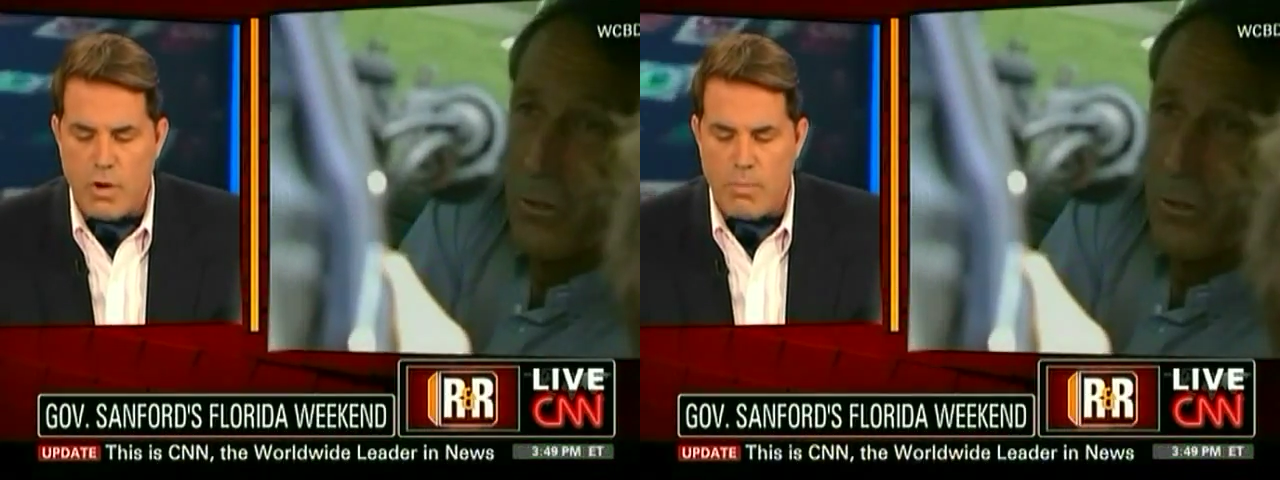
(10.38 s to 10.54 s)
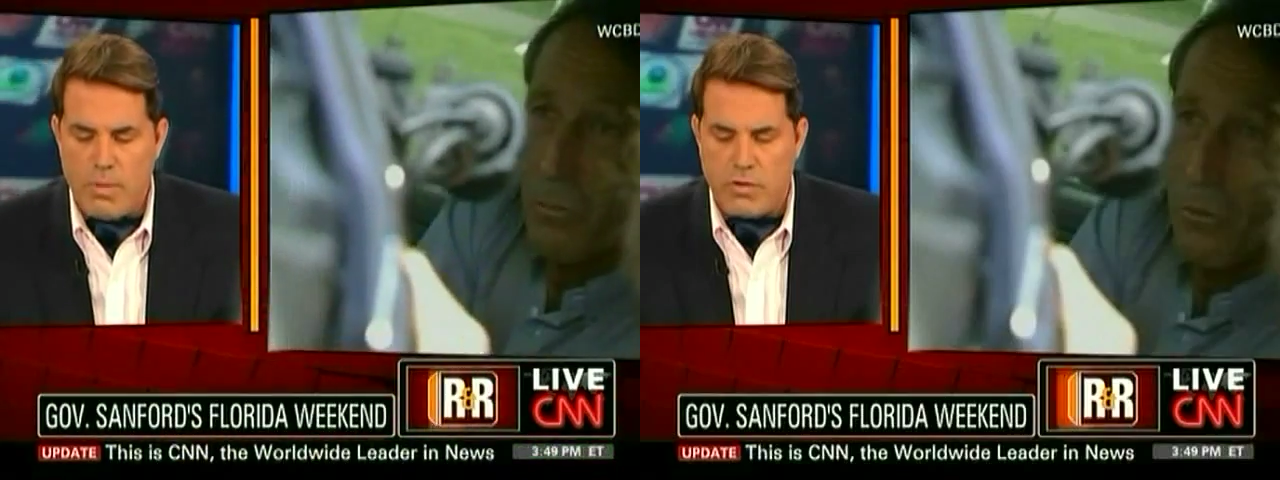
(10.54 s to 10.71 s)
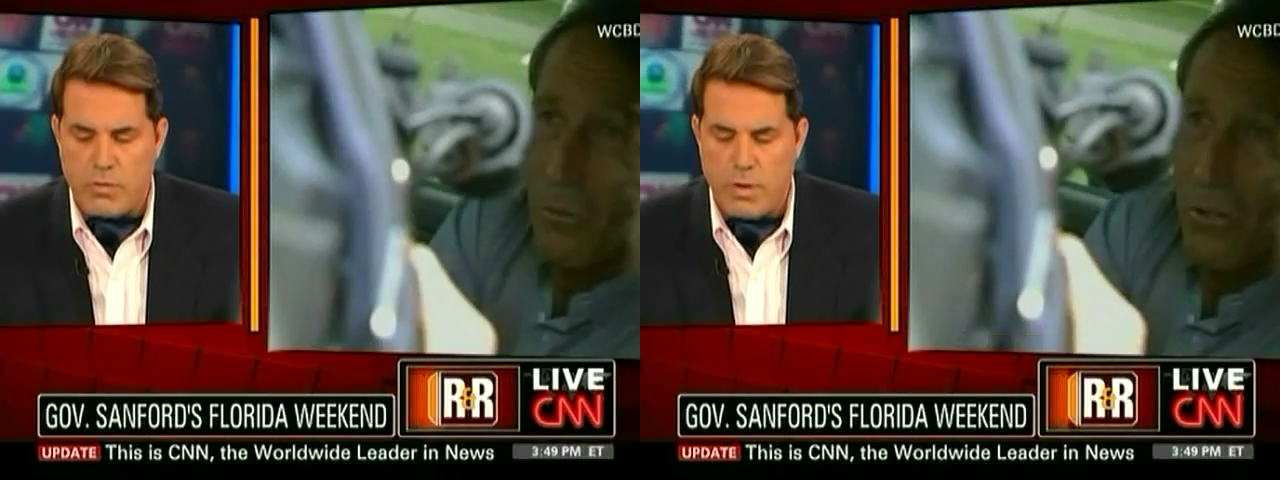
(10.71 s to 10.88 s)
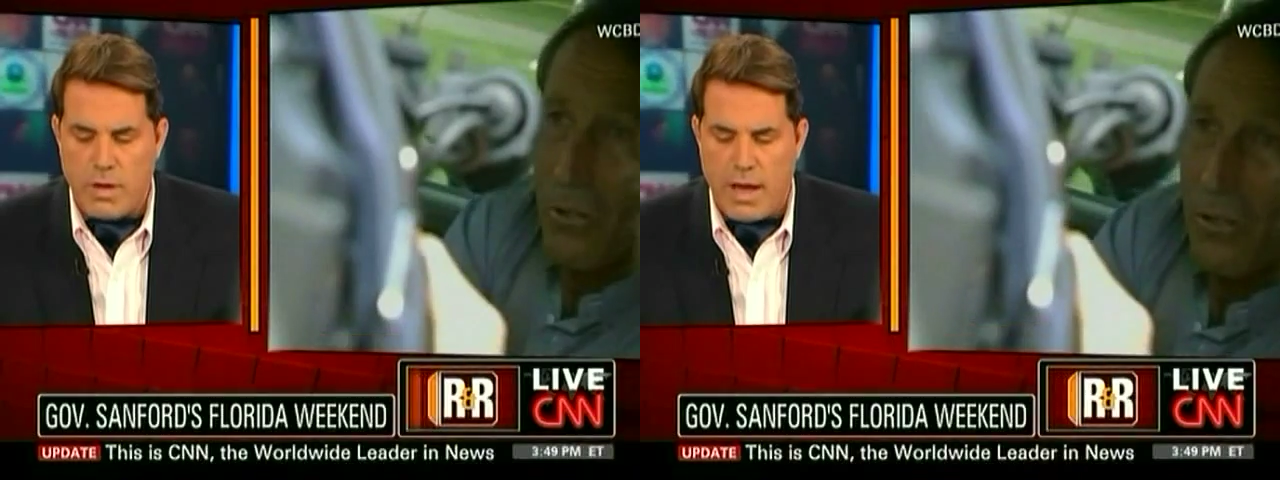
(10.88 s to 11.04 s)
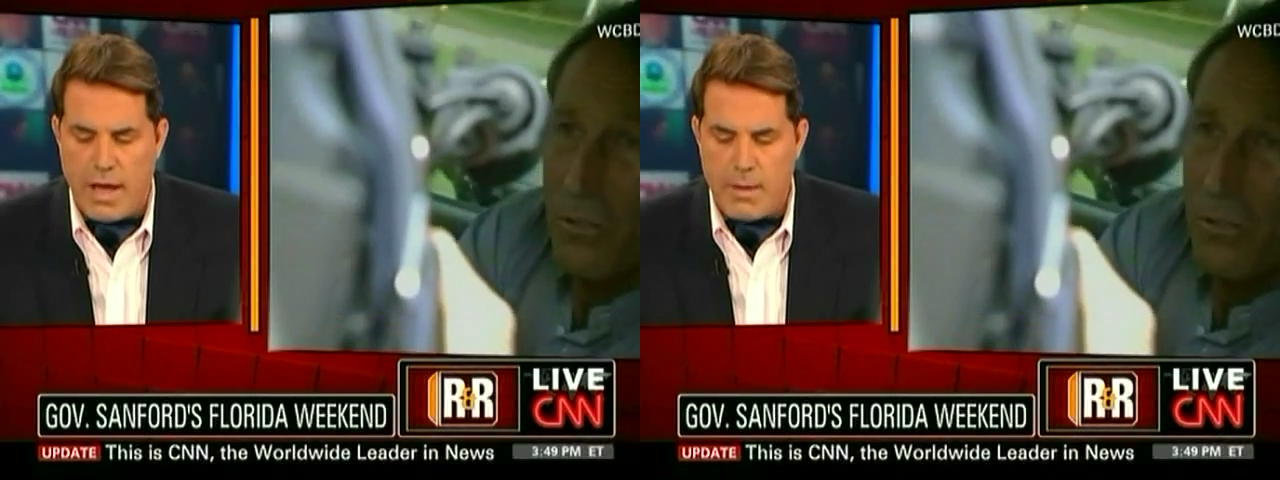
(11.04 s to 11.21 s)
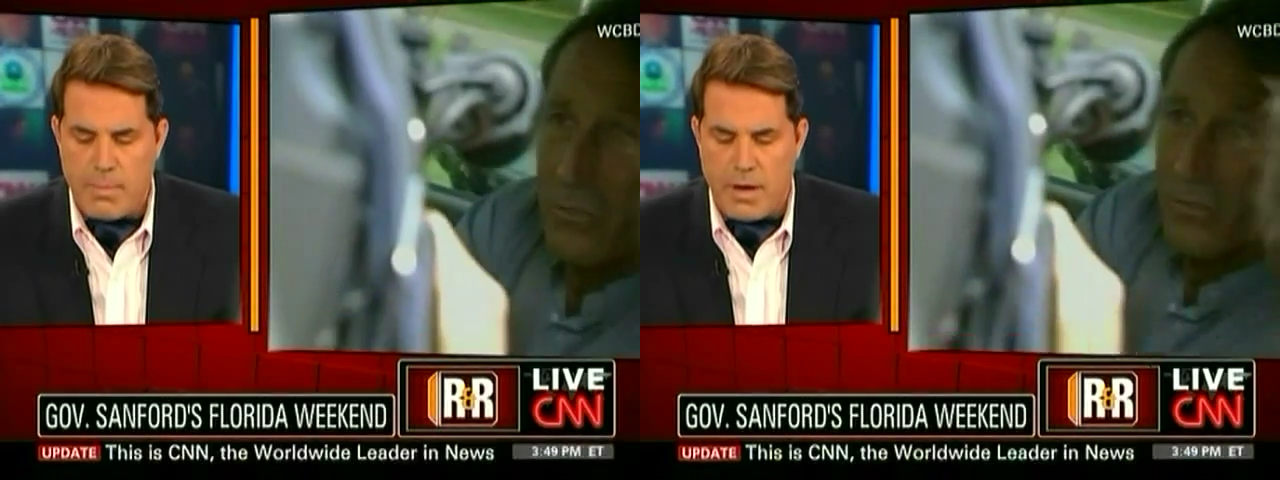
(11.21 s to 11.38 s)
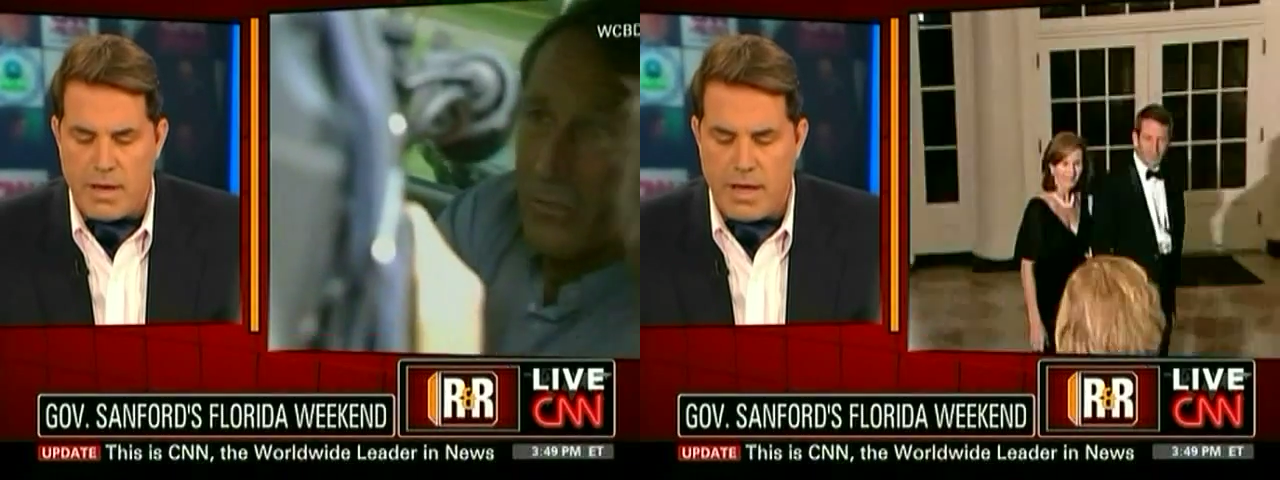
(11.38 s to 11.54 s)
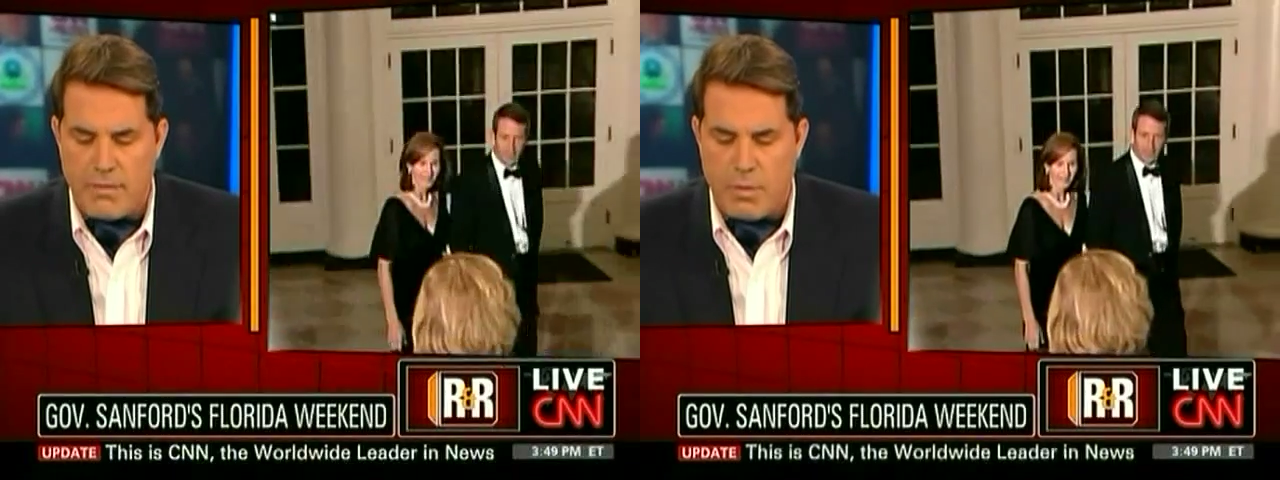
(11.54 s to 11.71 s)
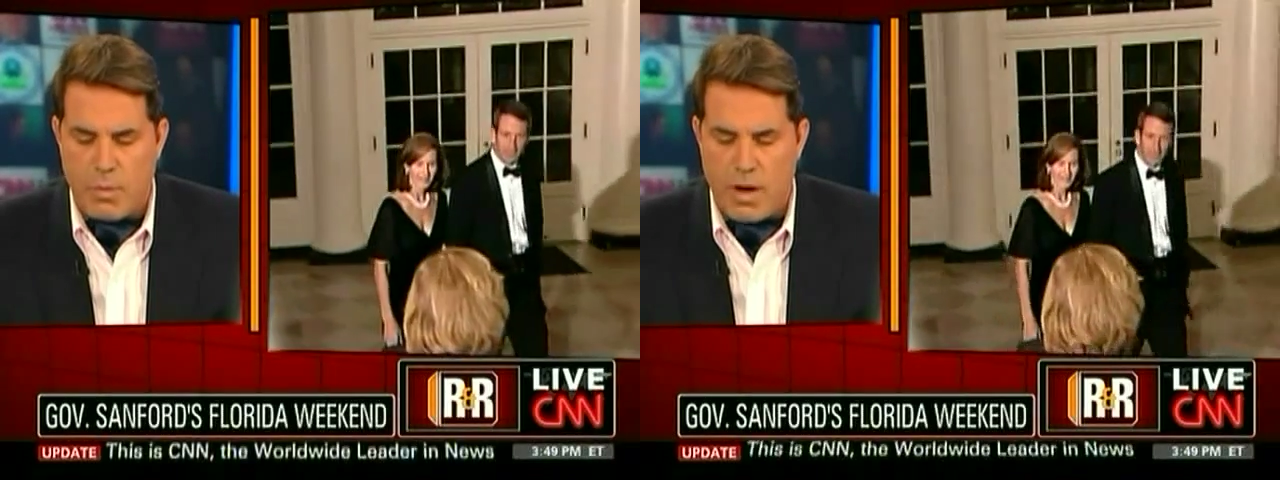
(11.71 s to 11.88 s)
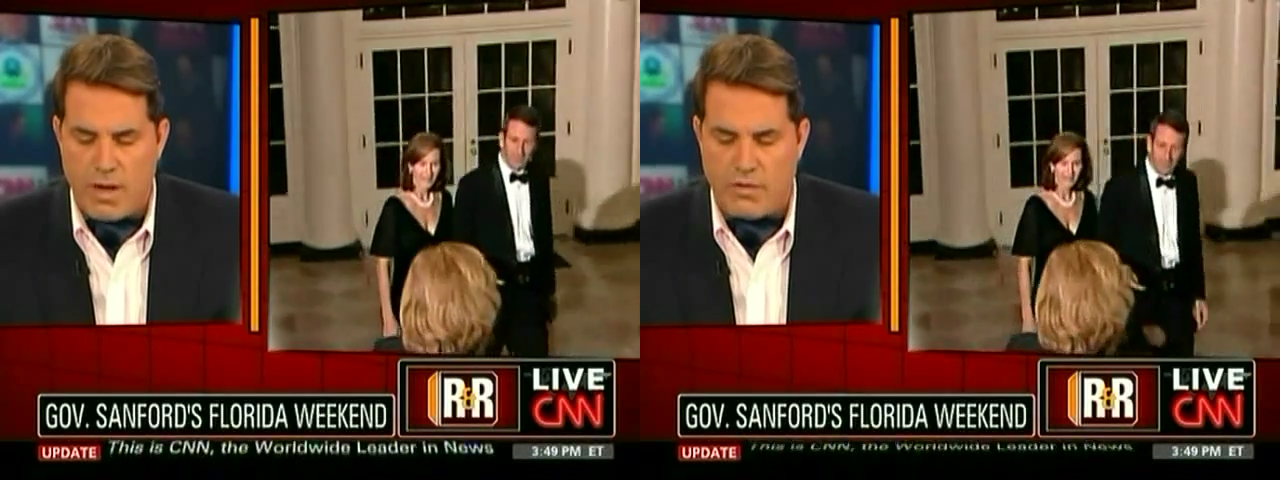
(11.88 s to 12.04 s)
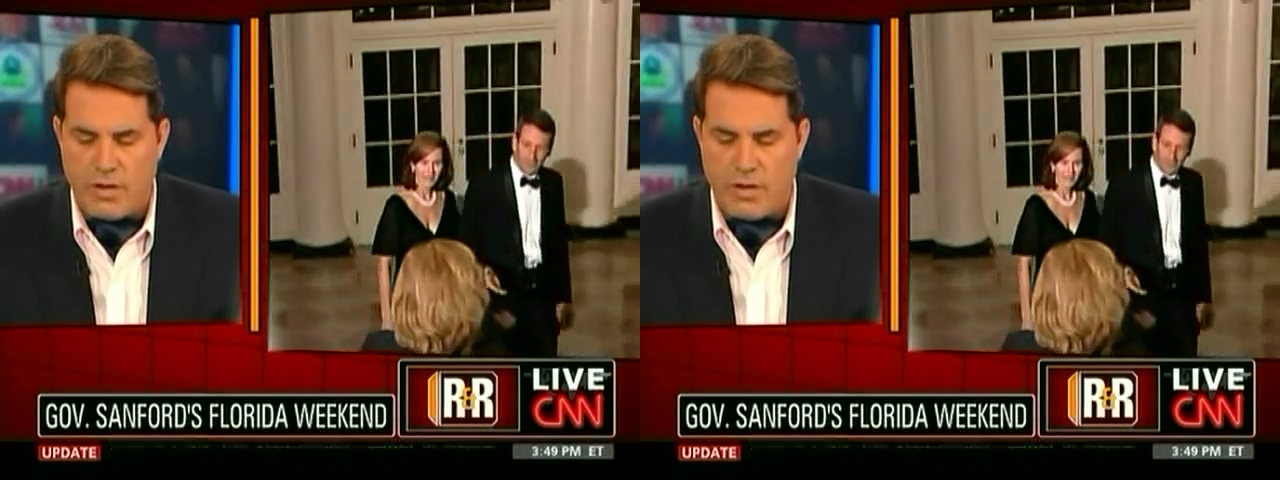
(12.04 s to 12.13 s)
no mystery to anybody given